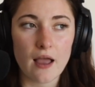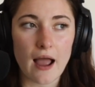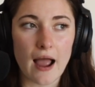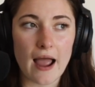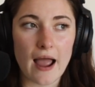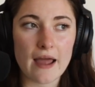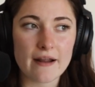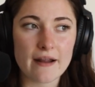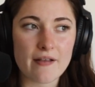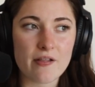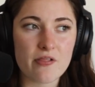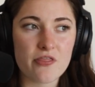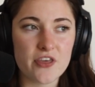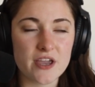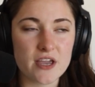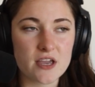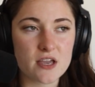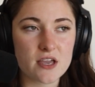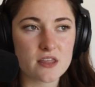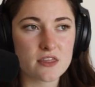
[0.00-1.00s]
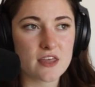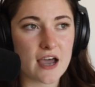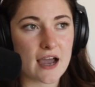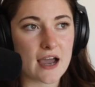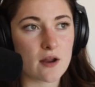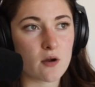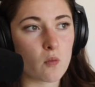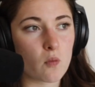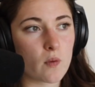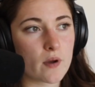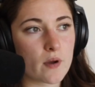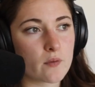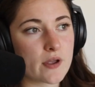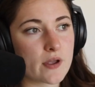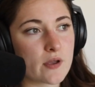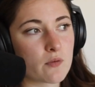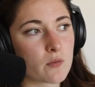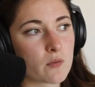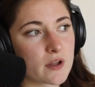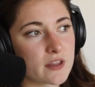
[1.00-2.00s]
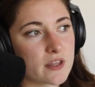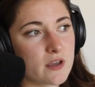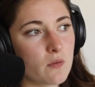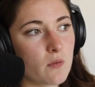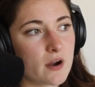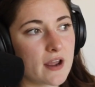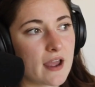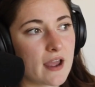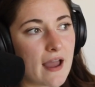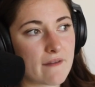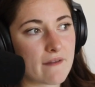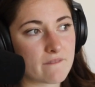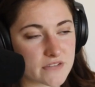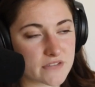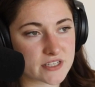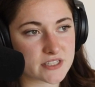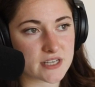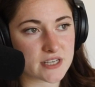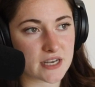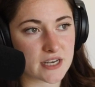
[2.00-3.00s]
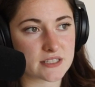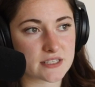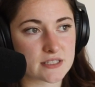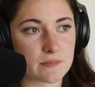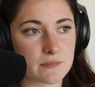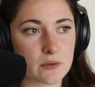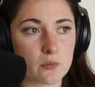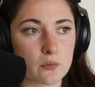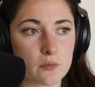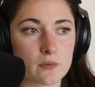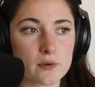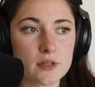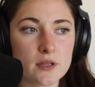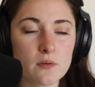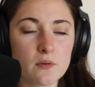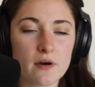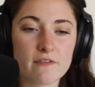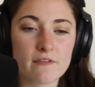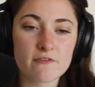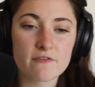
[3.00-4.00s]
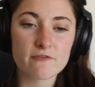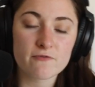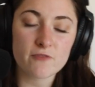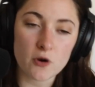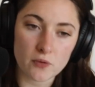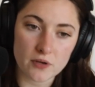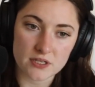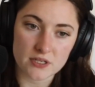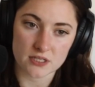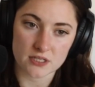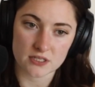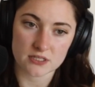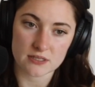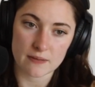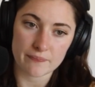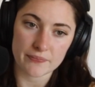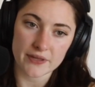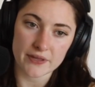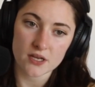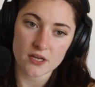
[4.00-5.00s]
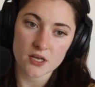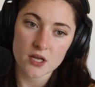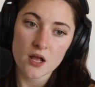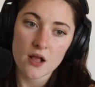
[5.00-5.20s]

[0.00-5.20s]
And I think that when we really want to emphasize something, when we really want to focus on something